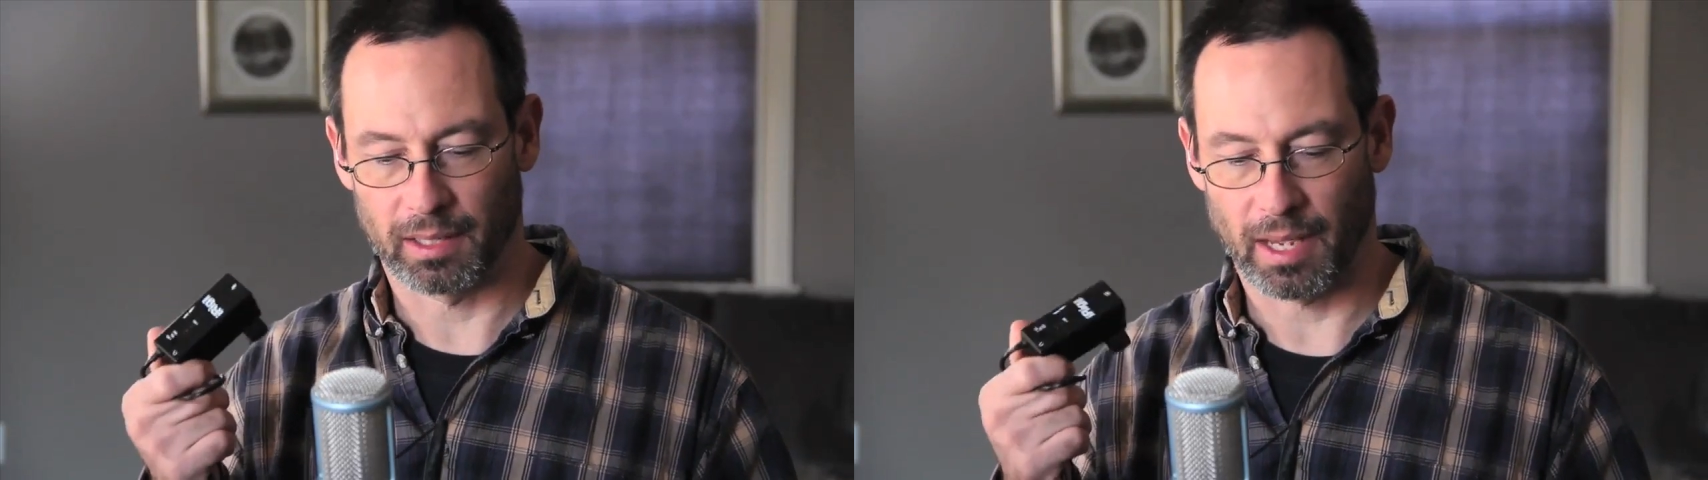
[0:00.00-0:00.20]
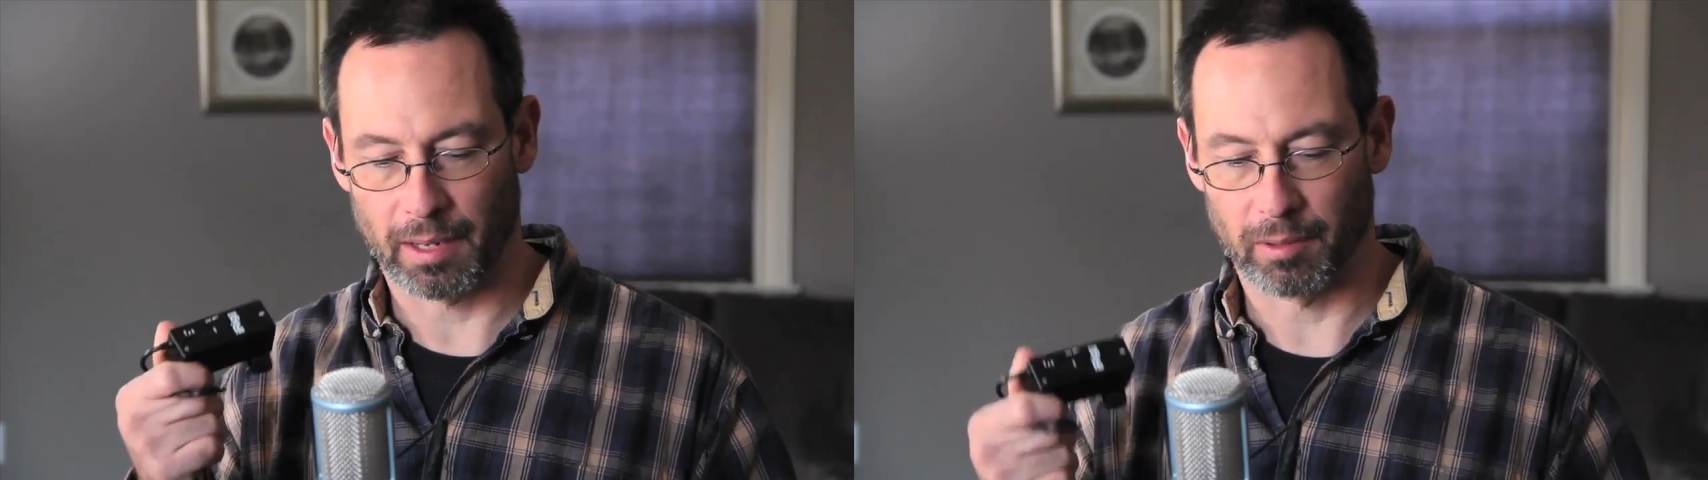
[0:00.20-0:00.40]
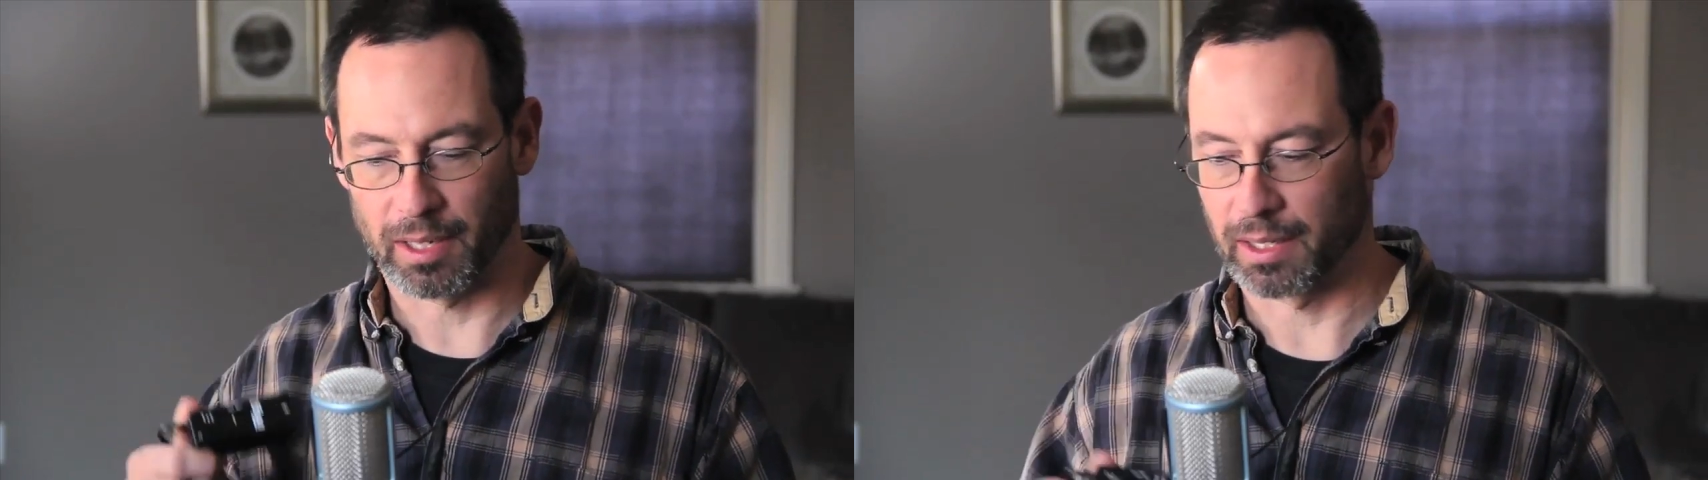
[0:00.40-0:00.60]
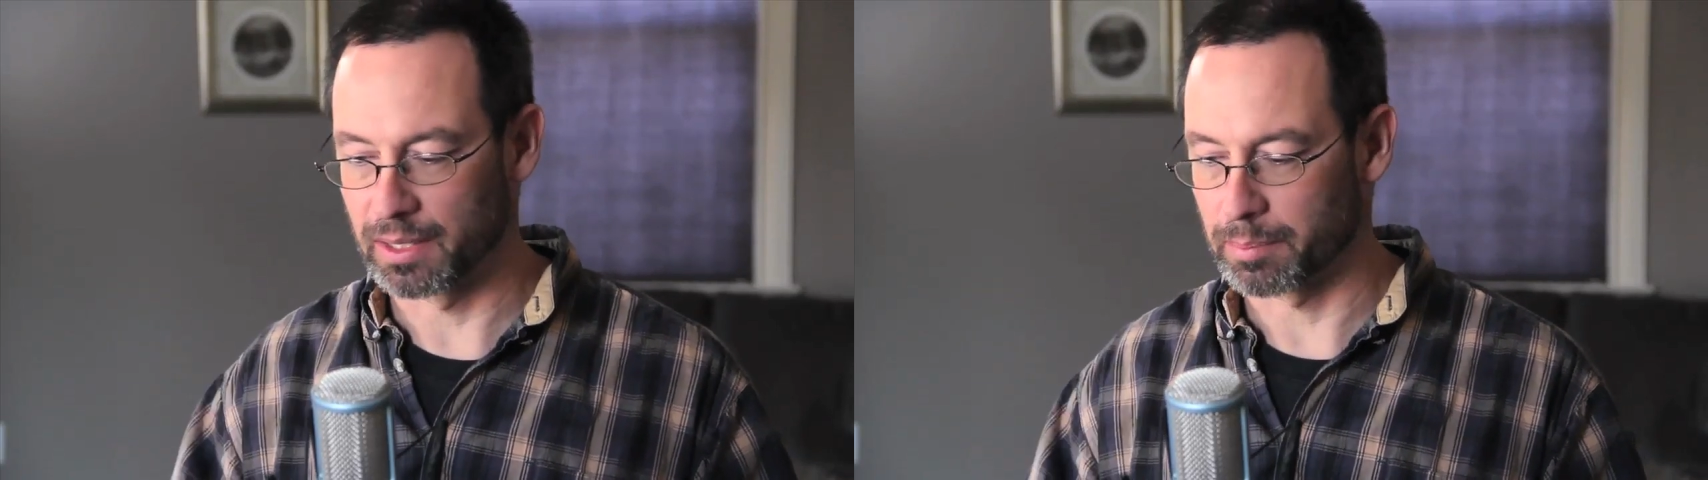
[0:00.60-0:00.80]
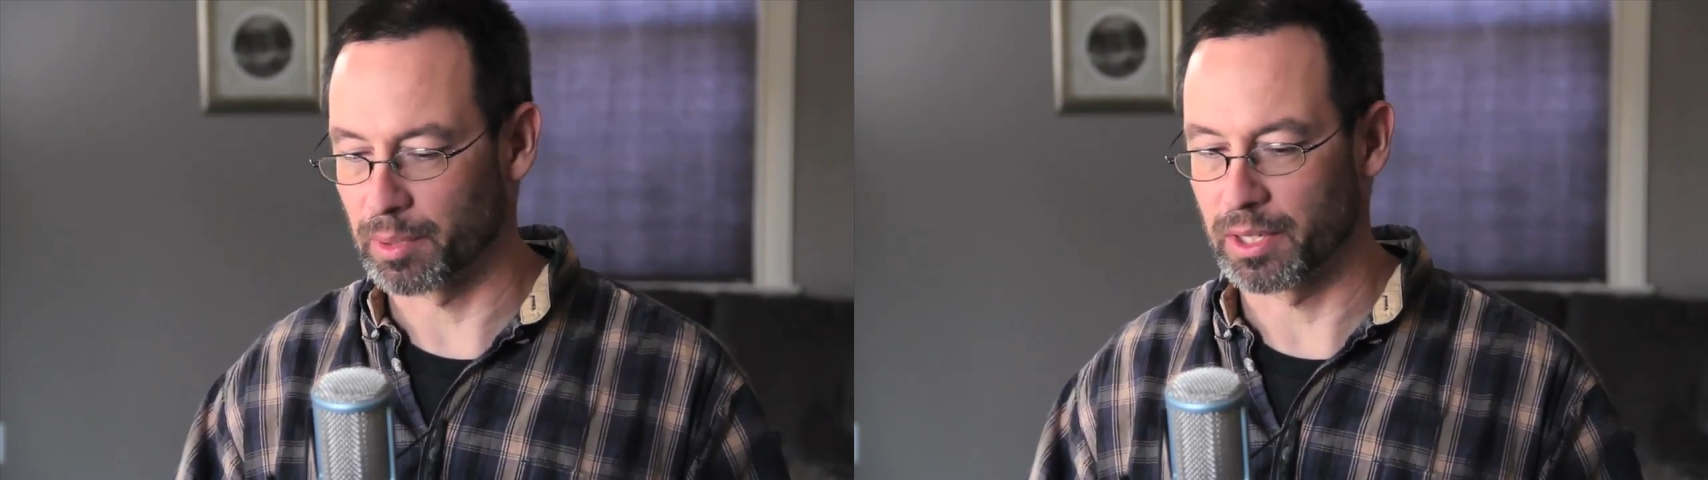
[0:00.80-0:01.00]
iRig
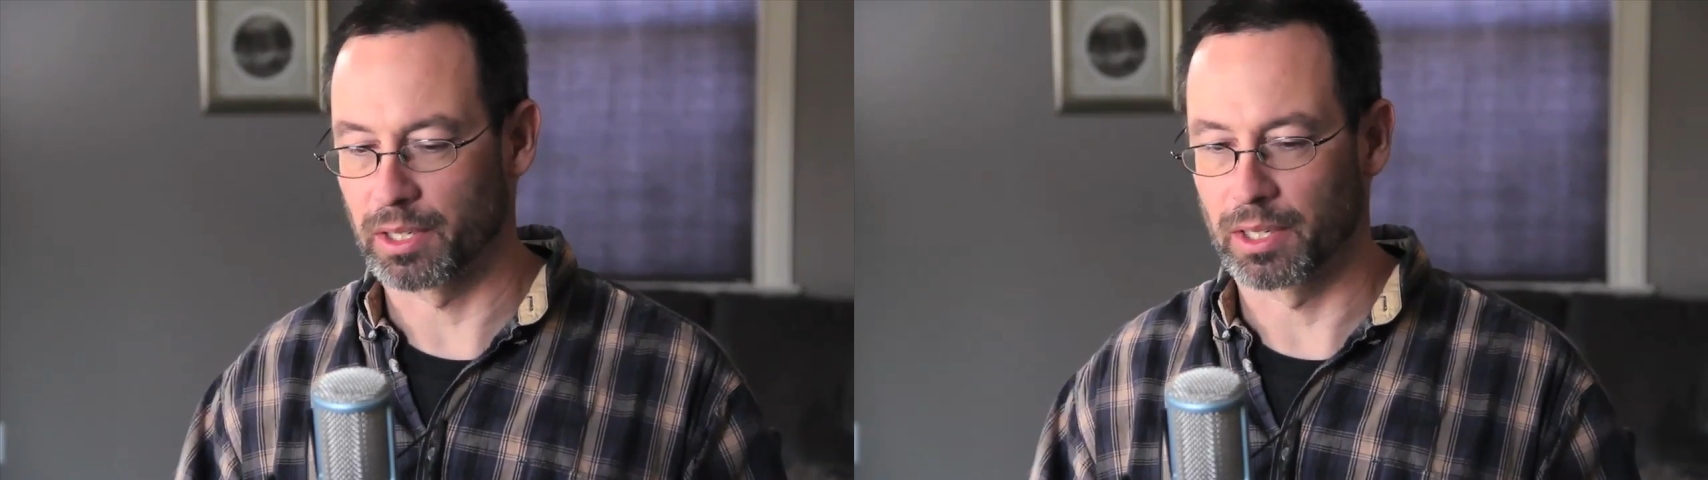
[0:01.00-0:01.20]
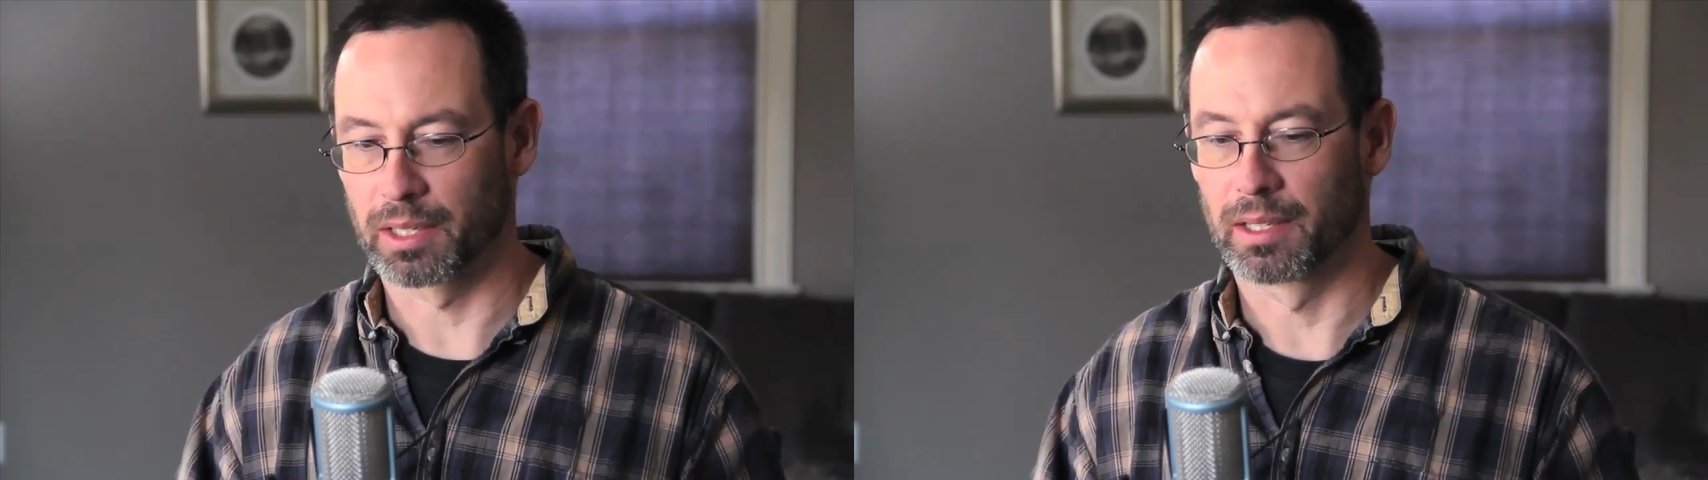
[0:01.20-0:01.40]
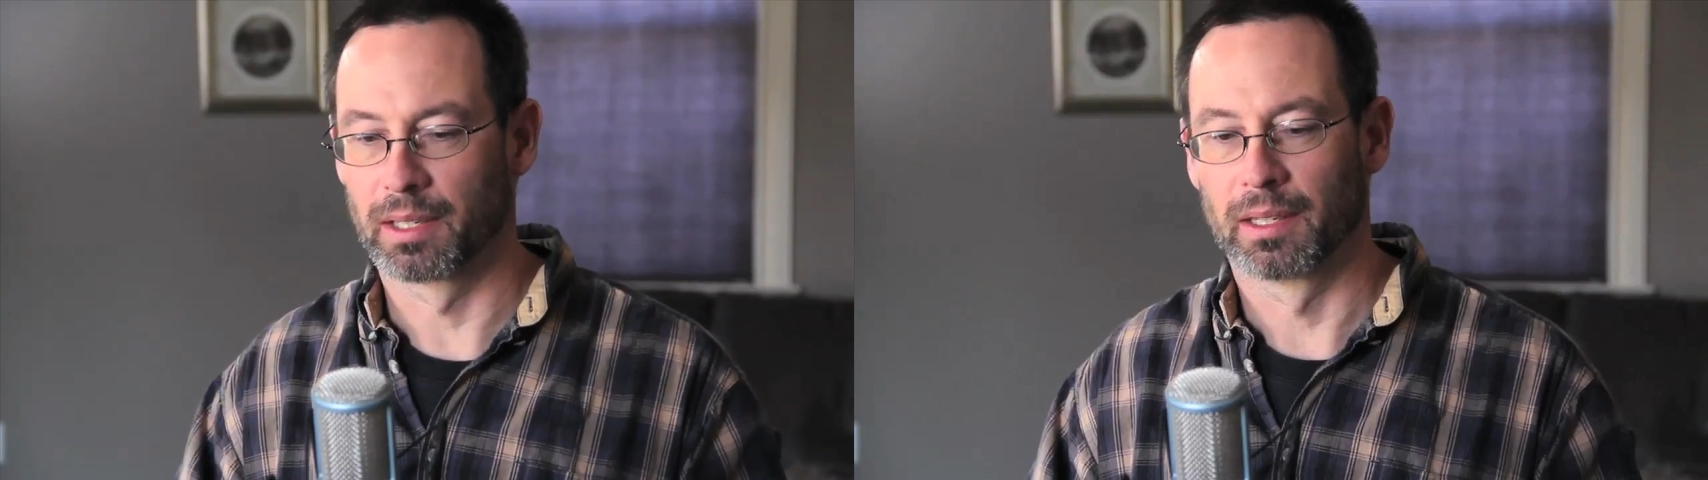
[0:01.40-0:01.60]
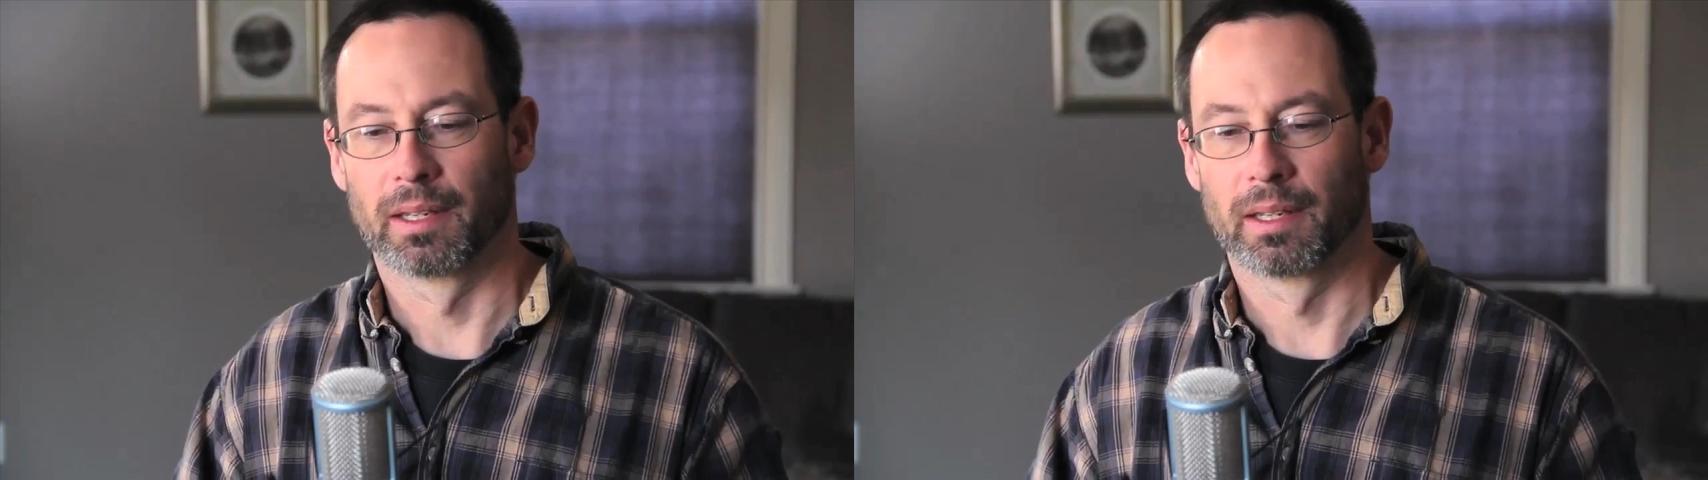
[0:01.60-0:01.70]
is pretty good,